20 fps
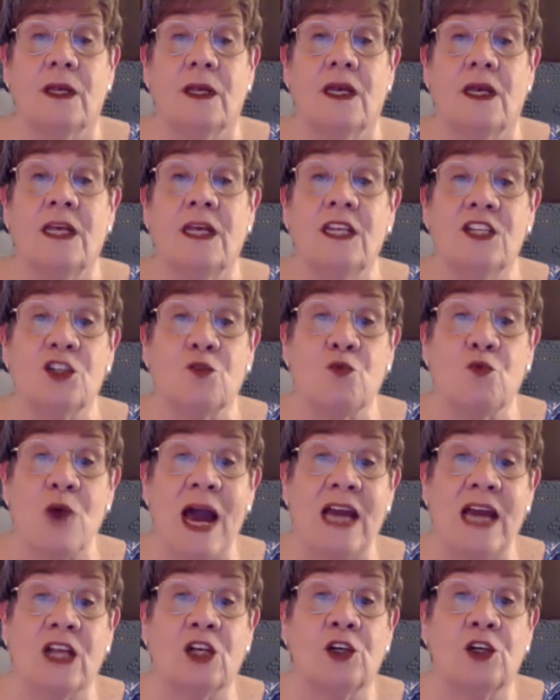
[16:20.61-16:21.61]
It is a
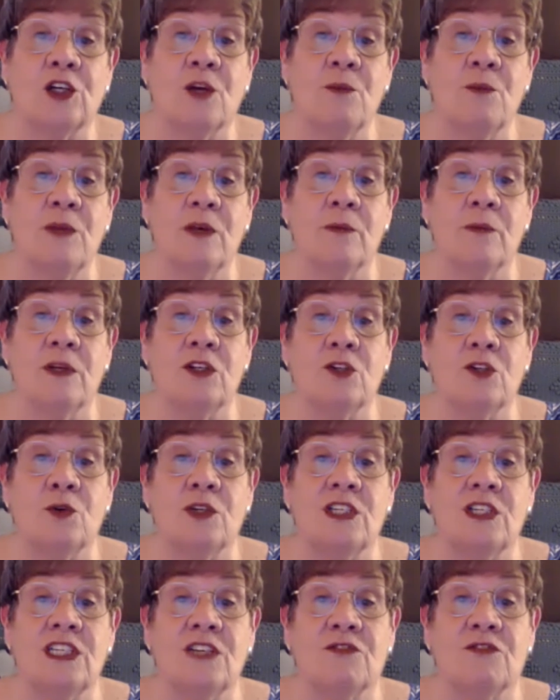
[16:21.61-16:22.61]
radical commitment to a
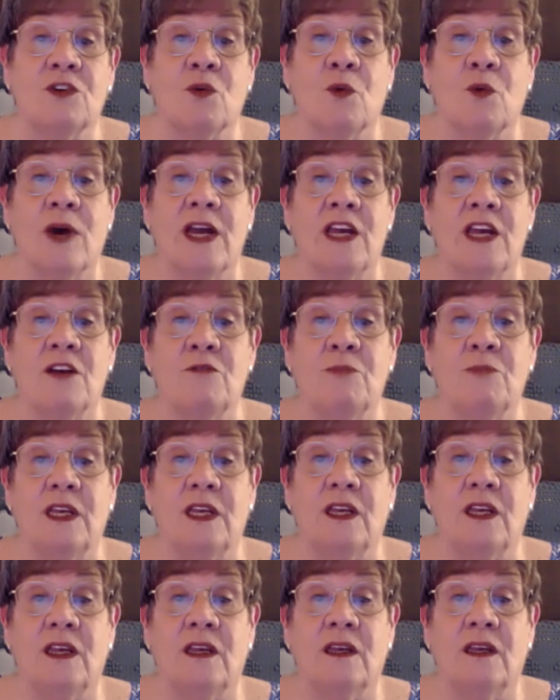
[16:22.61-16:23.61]
different way of
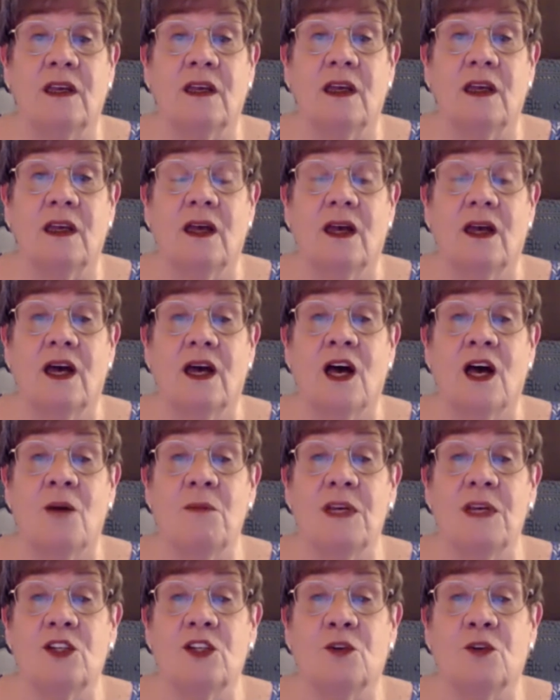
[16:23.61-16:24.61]
being, a
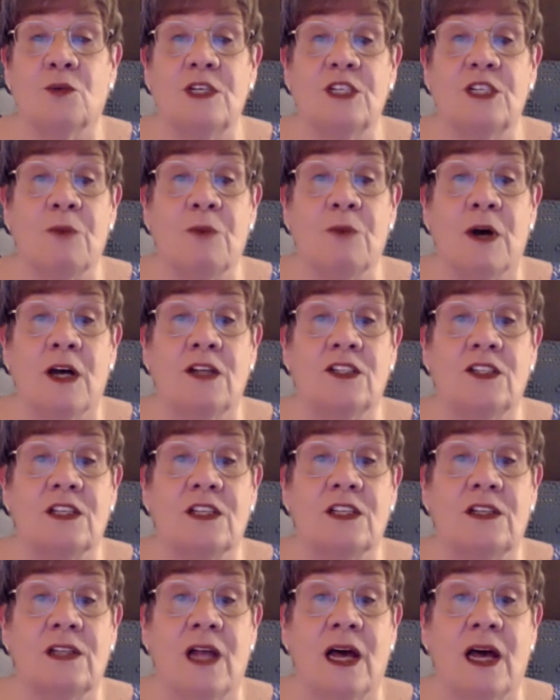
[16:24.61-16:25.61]
mental response
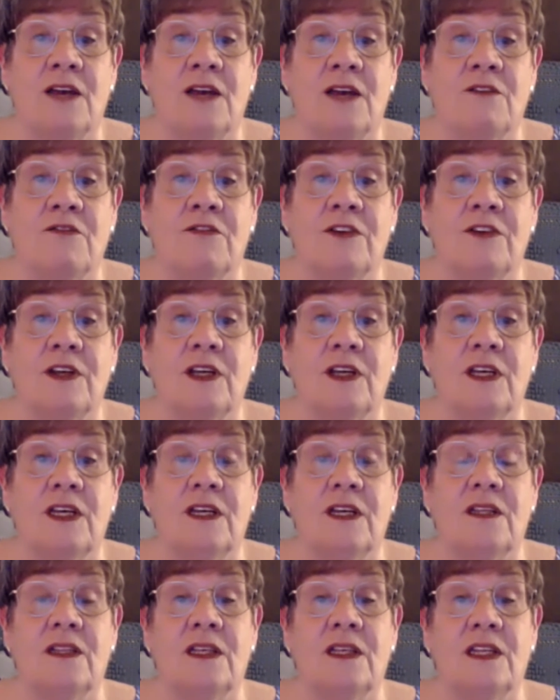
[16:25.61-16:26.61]
to life
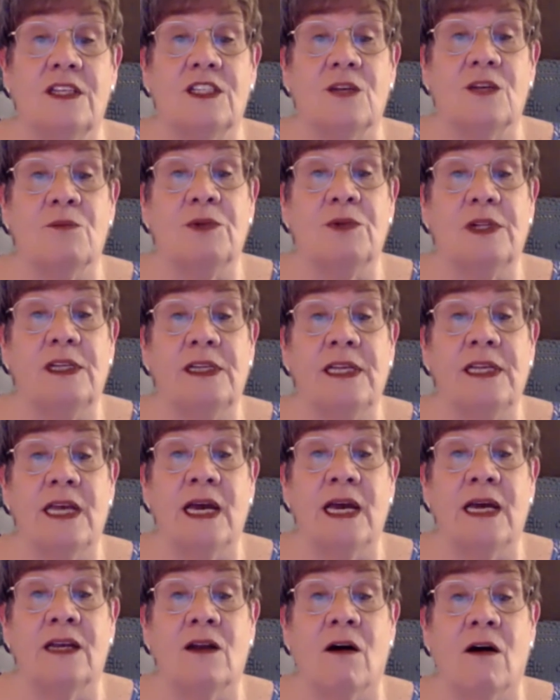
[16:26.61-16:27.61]
that is completely
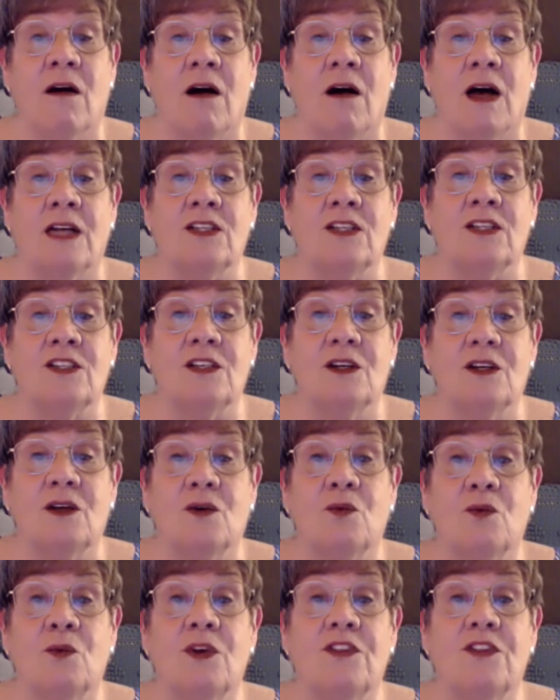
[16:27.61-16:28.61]
at odds
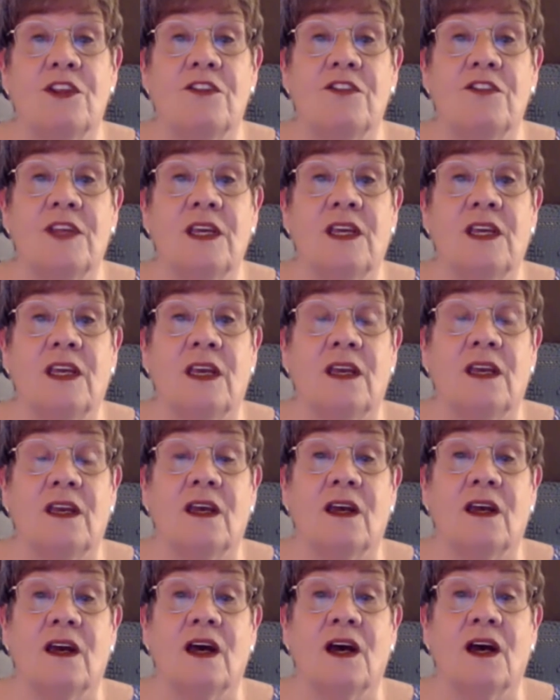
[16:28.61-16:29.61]
with the thinking
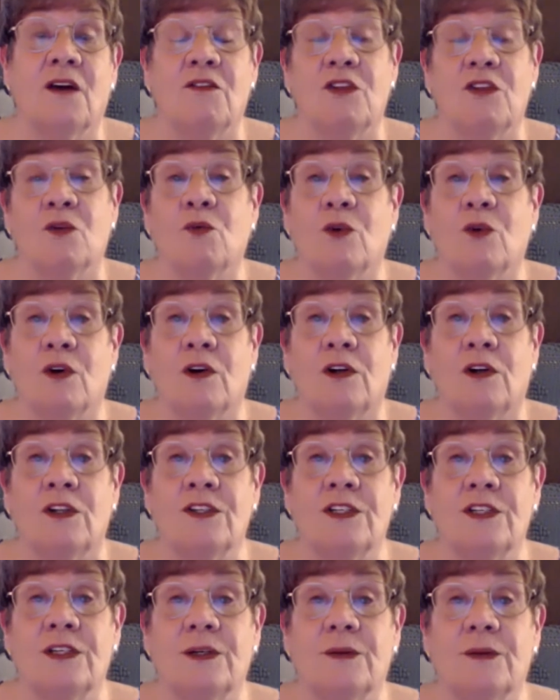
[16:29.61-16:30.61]
of the world.